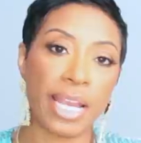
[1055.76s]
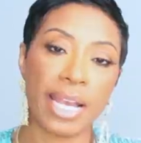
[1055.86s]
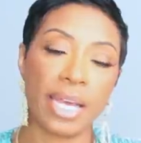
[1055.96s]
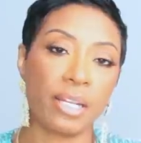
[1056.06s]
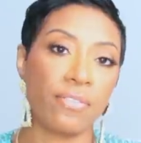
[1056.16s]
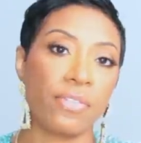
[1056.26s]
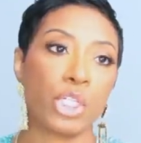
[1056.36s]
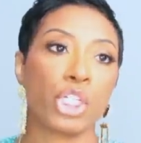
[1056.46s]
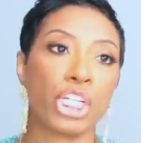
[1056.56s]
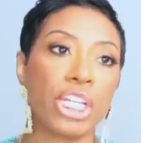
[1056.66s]
that kind of
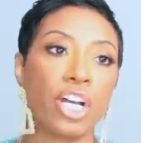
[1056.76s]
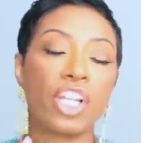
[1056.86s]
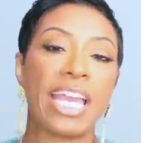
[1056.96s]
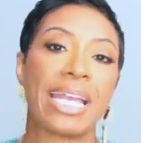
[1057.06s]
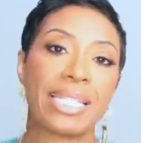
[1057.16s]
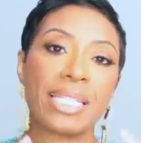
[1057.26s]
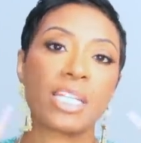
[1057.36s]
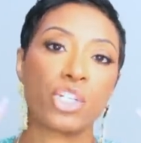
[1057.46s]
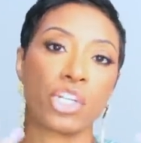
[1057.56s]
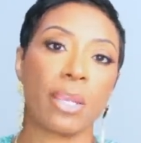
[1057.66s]

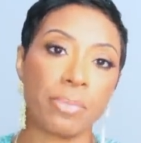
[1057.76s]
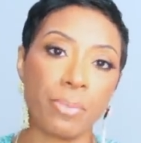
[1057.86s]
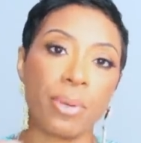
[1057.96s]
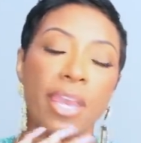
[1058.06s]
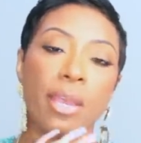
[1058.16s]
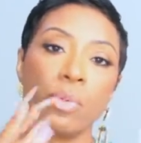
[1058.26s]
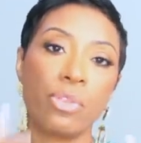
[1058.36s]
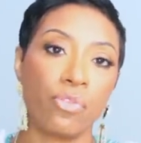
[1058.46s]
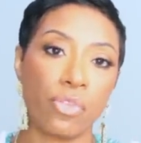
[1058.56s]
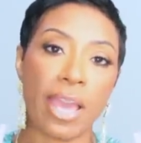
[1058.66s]
Chanel-esque shaped bag with a
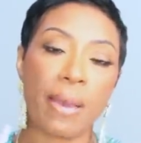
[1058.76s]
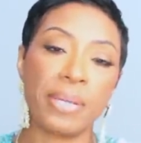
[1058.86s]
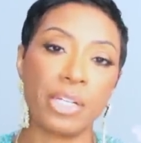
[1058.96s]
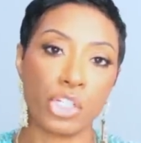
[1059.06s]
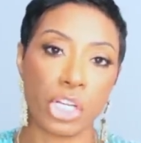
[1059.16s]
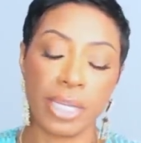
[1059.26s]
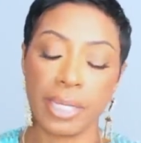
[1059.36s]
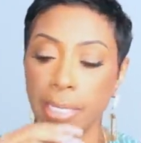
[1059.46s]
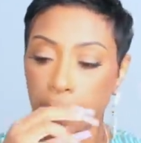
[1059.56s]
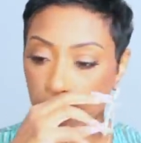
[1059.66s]
flap and a chain
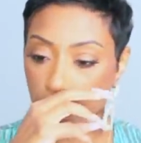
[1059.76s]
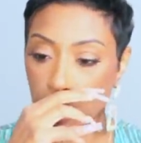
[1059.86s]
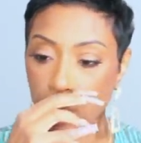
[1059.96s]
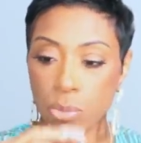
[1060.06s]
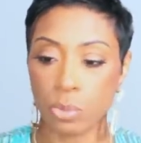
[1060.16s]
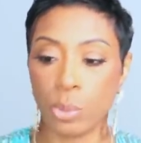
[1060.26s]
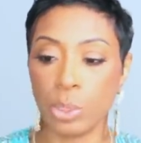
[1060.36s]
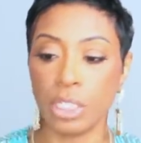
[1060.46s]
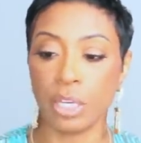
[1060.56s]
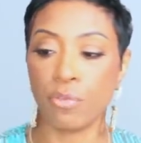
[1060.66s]
handle. So that's what we were
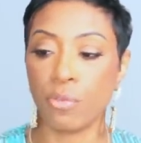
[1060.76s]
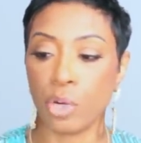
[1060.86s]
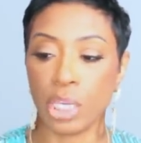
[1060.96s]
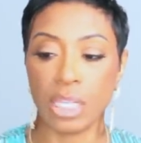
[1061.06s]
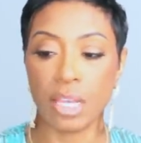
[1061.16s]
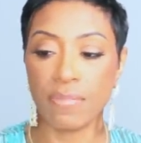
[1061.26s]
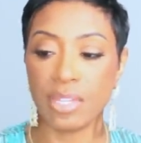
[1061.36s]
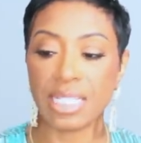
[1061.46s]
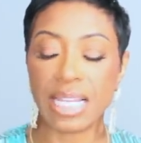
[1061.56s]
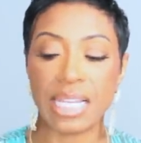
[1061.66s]
looking for. Love
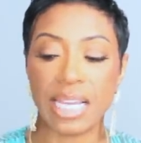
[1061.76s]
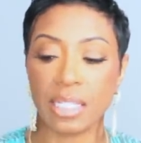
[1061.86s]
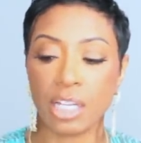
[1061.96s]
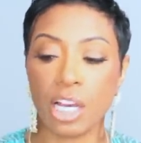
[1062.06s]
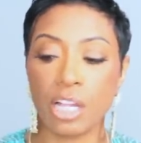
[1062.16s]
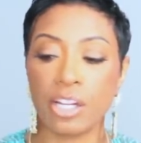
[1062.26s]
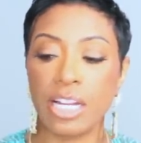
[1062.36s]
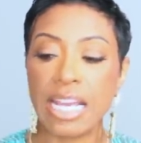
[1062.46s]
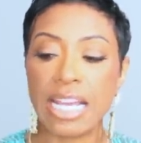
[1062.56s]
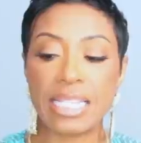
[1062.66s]
this. I like the color.
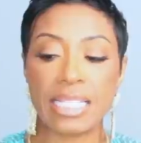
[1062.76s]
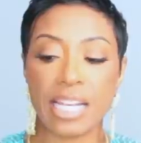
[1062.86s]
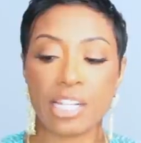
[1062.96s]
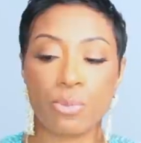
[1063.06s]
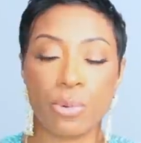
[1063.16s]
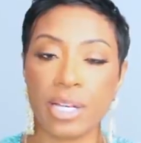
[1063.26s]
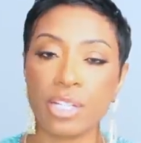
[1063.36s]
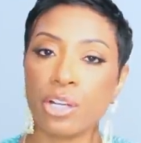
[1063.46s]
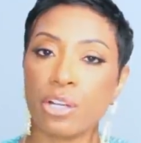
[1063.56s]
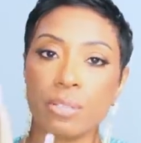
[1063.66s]
It's not as bright
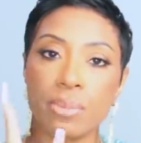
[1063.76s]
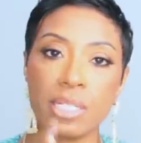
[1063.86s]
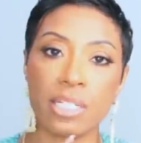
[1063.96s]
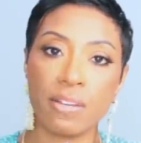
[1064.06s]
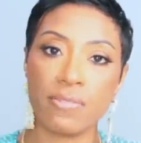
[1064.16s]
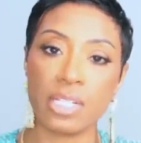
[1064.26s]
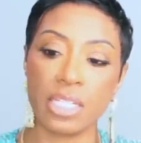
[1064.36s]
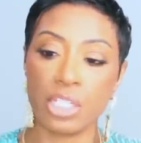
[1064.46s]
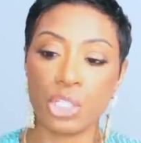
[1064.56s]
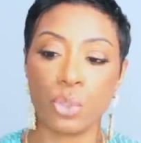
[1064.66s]
as hers, but it
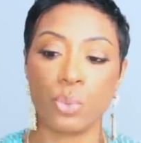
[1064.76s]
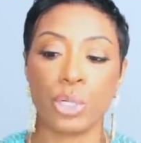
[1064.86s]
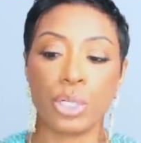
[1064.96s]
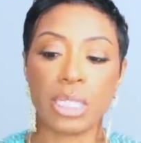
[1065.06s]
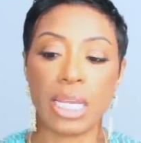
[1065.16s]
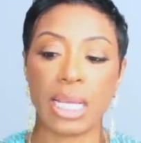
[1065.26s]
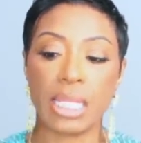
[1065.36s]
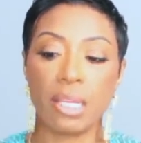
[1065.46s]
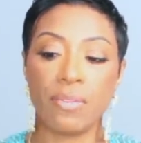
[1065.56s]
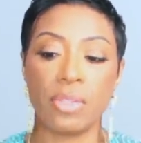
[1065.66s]
definitely still works. And I
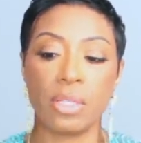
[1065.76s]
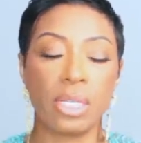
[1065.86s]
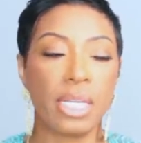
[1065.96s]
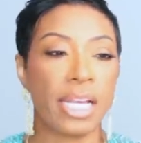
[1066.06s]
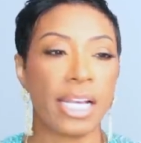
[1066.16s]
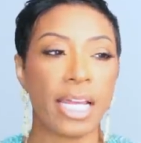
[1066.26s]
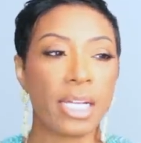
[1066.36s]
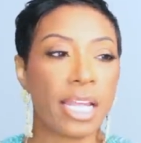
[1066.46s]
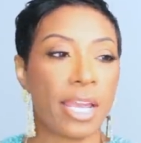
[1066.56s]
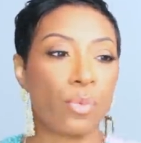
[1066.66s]
love the kind
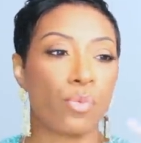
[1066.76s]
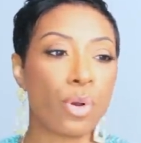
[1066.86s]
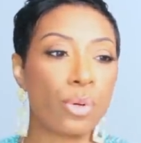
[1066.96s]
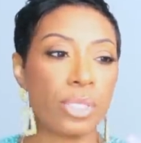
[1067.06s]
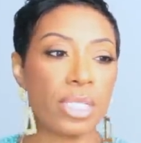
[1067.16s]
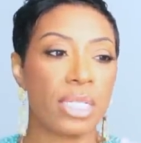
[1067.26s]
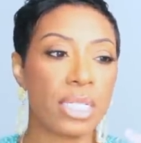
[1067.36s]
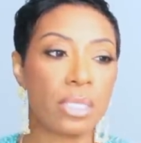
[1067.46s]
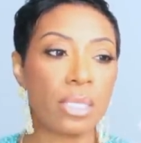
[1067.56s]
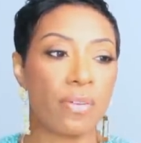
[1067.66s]
of like
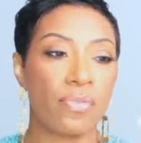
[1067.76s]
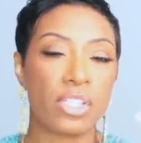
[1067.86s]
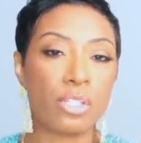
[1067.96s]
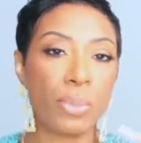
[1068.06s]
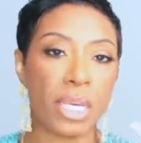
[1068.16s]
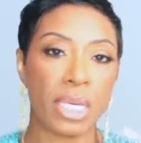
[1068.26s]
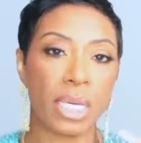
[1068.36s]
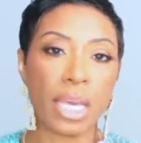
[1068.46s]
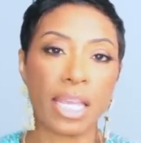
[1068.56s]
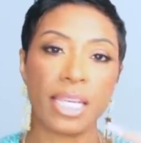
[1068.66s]
rosiness of this
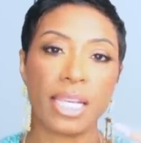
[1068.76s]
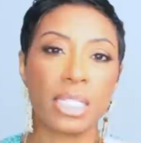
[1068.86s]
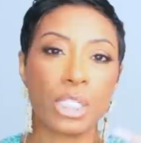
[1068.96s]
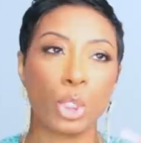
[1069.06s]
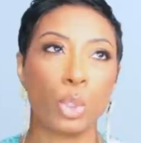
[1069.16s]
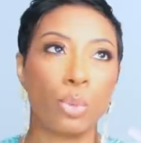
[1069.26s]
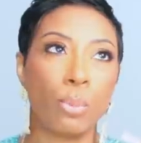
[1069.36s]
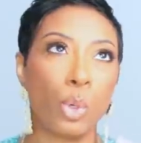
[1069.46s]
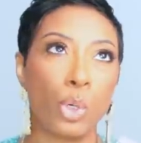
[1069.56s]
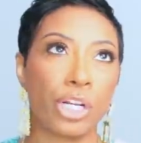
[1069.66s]
pink. I think it's a little
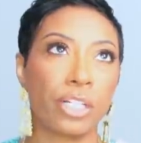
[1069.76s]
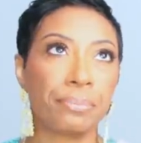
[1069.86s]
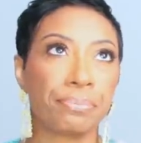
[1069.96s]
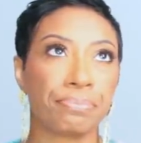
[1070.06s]
more